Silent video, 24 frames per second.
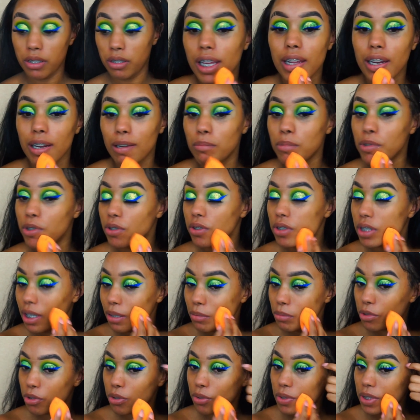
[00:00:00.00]
And
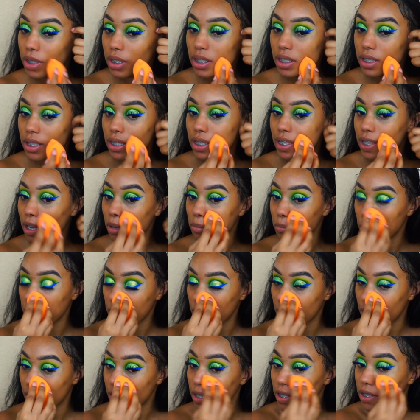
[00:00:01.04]
I'm doing this again
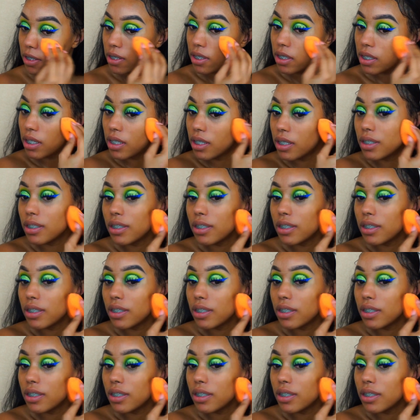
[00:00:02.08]
because